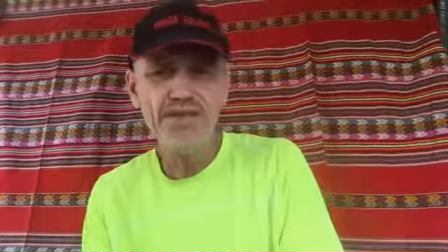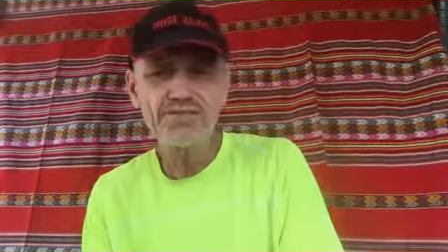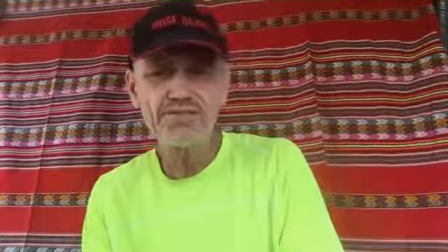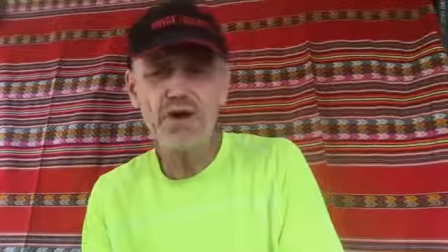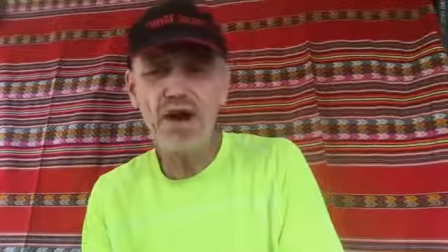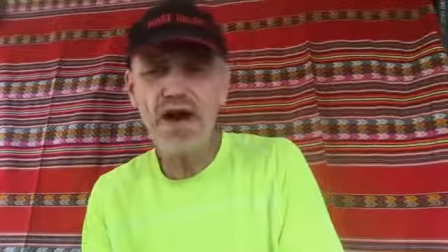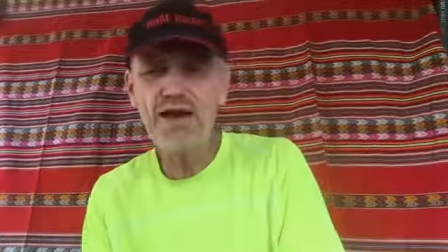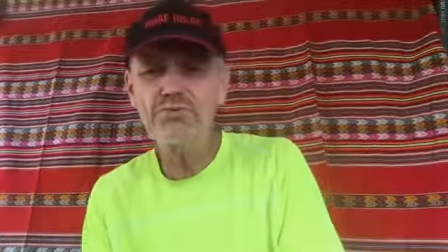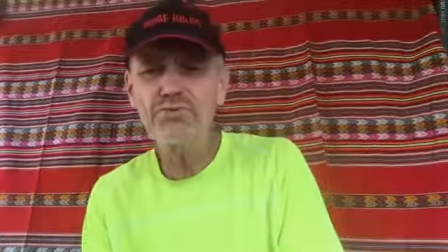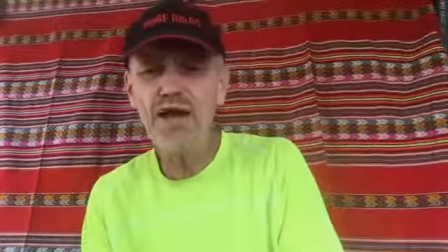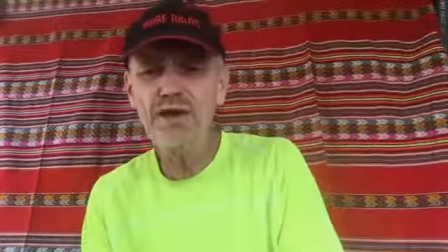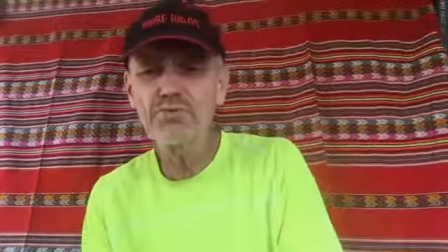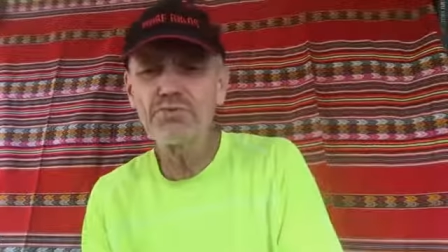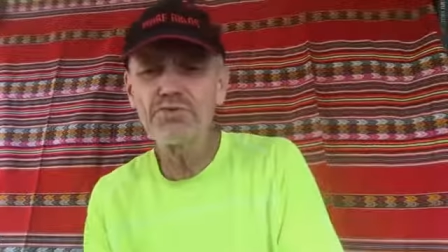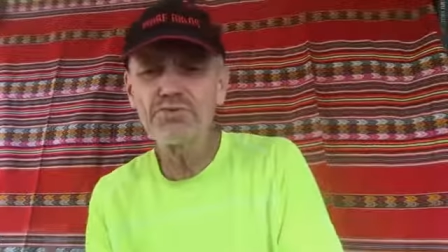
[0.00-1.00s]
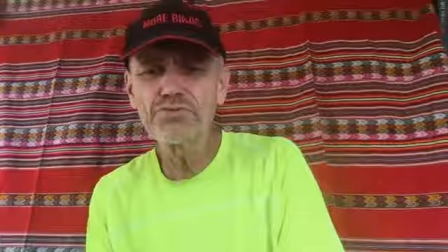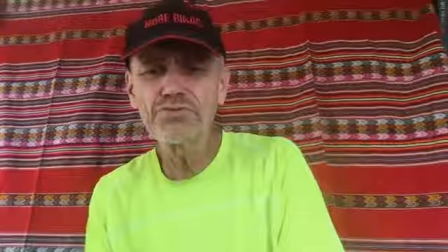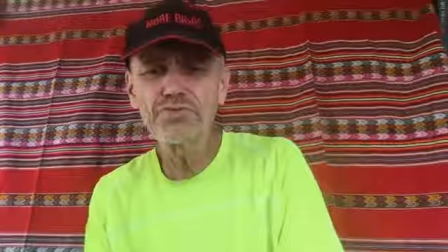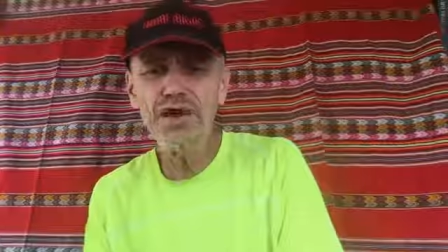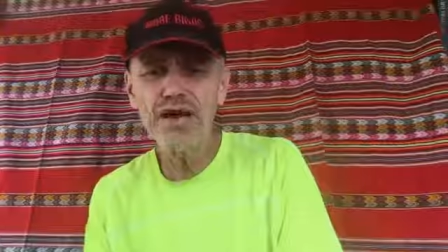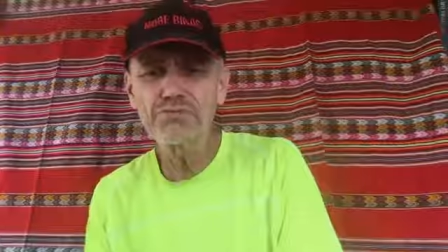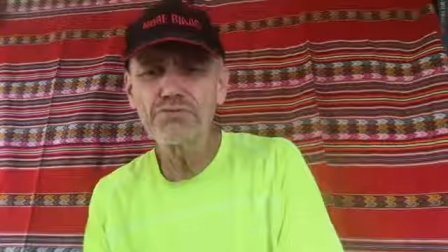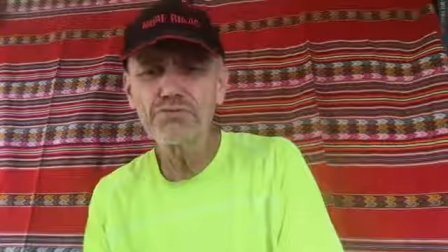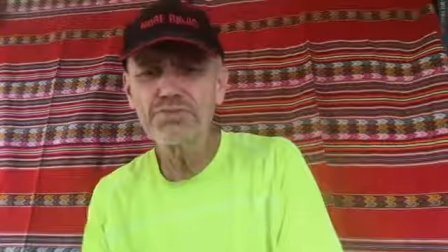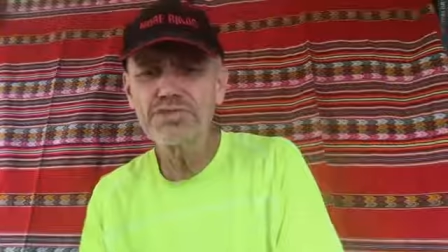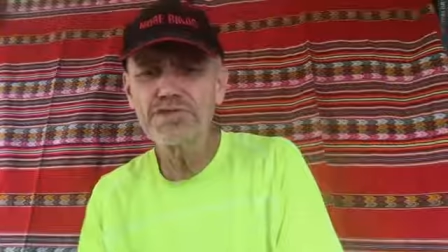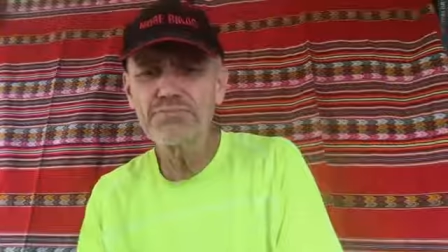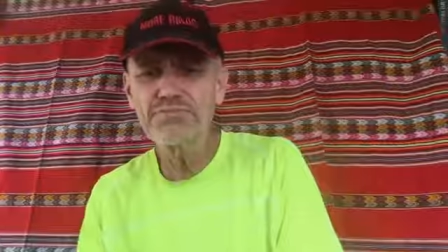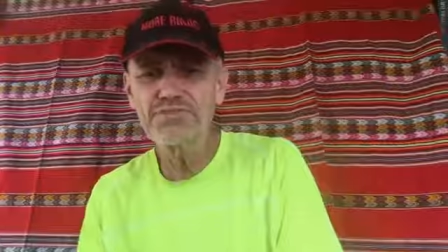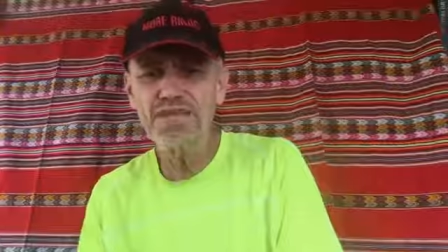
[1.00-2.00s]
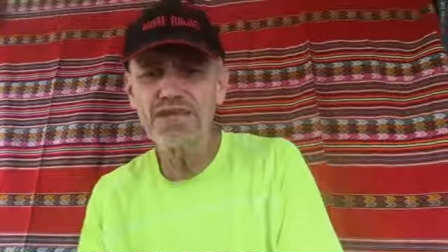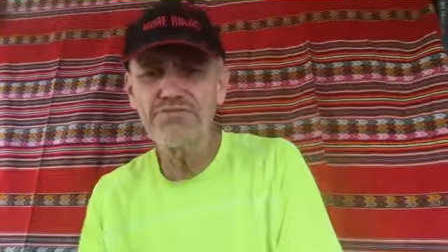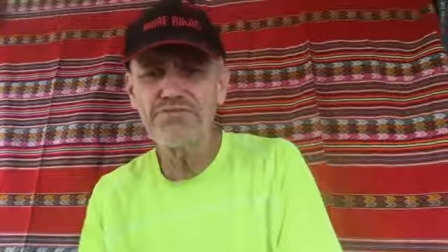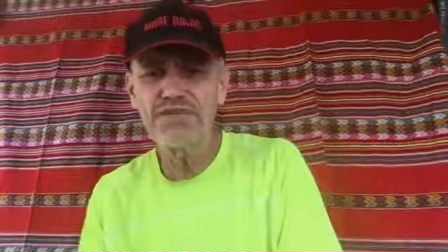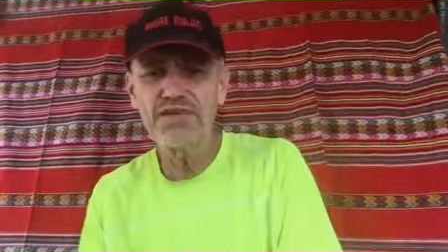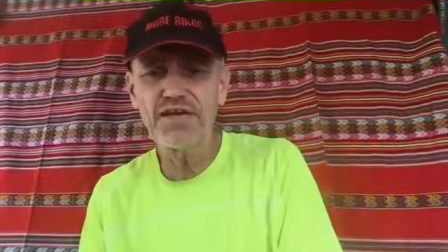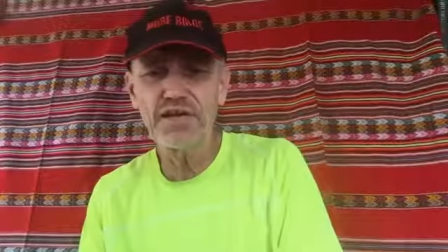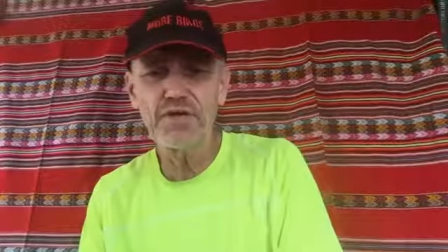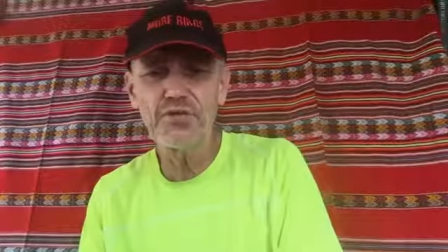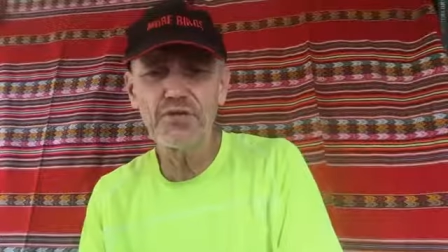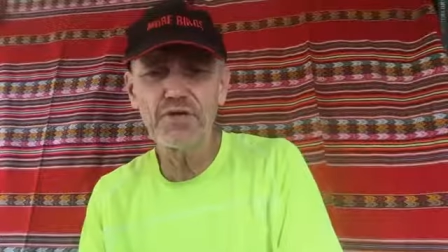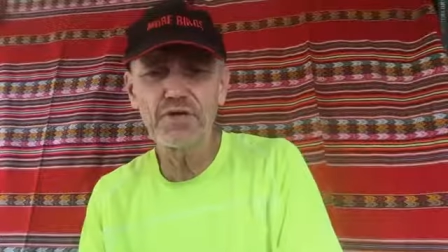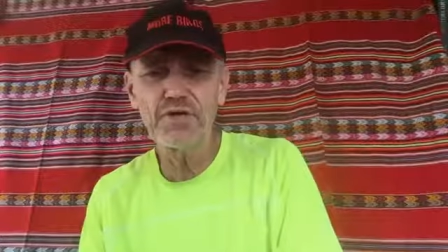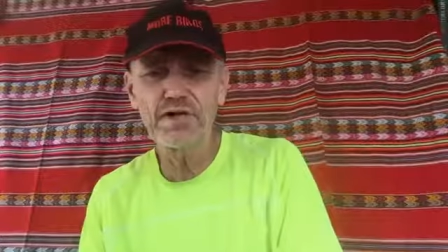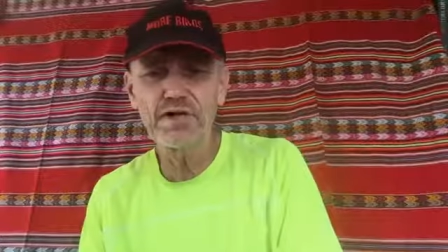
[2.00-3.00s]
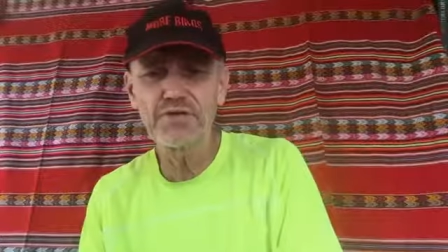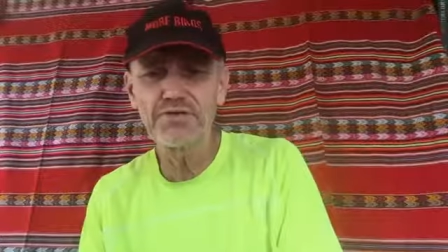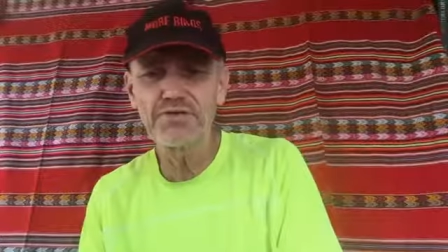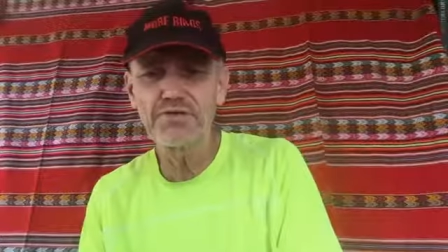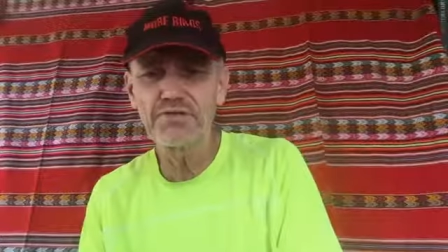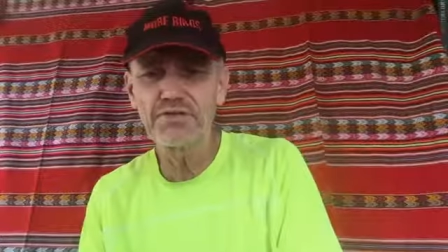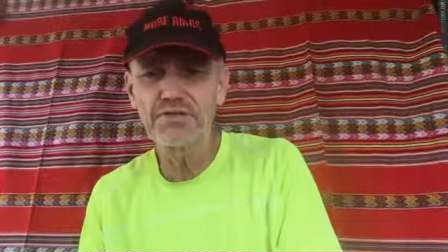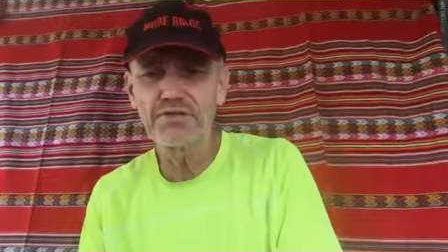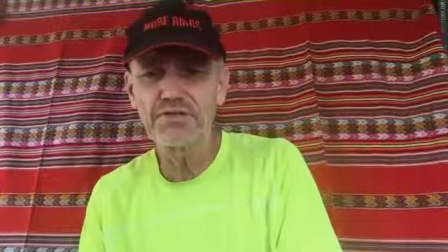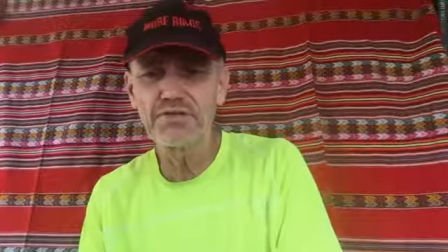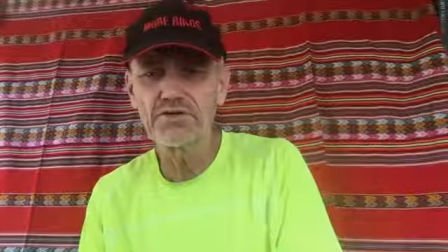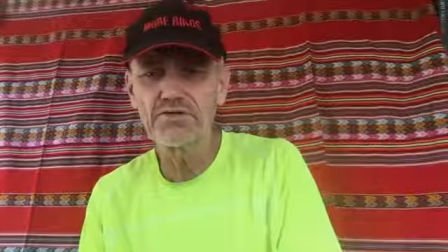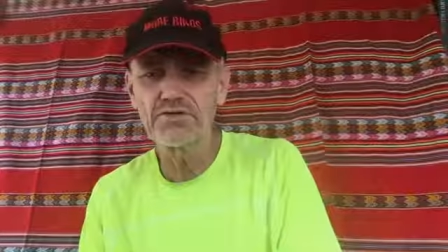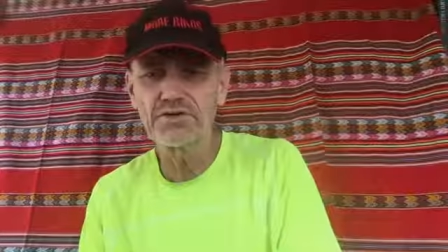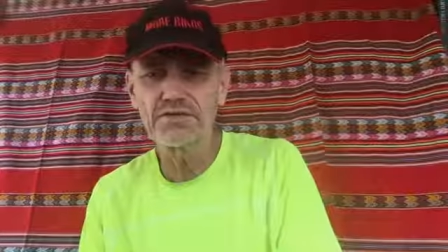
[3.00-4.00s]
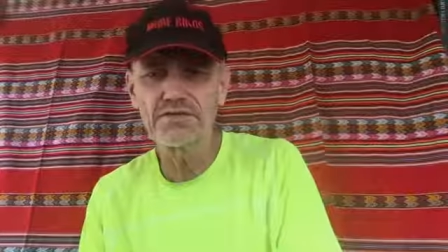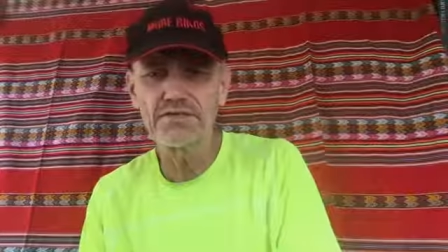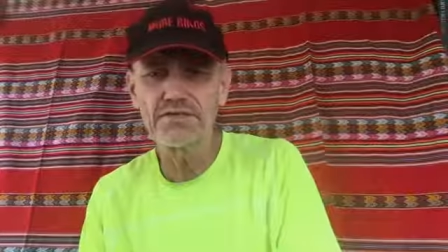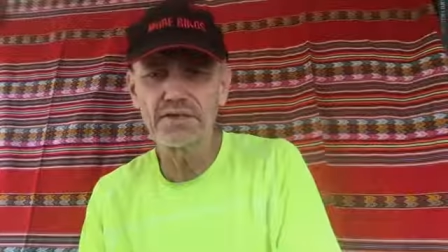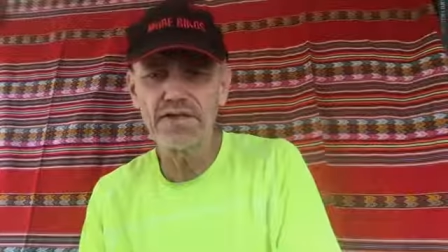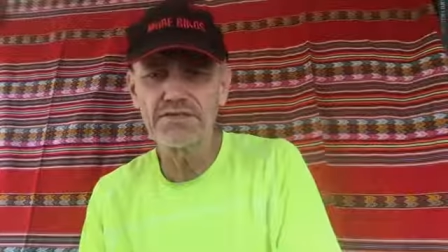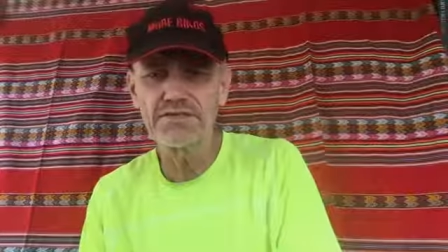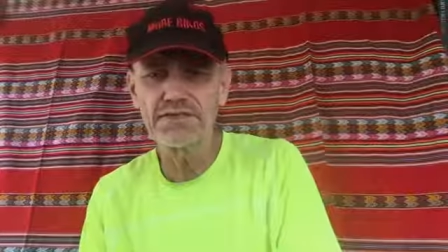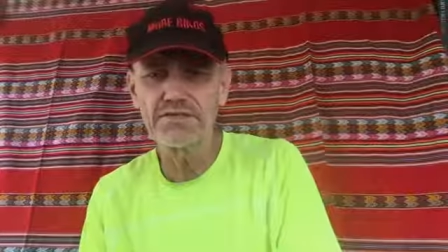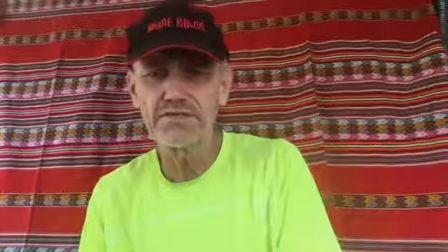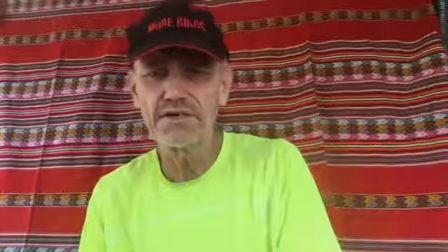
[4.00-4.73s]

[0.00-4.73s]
So how how would you how do we keep safety now uh, during the COVID nineteen?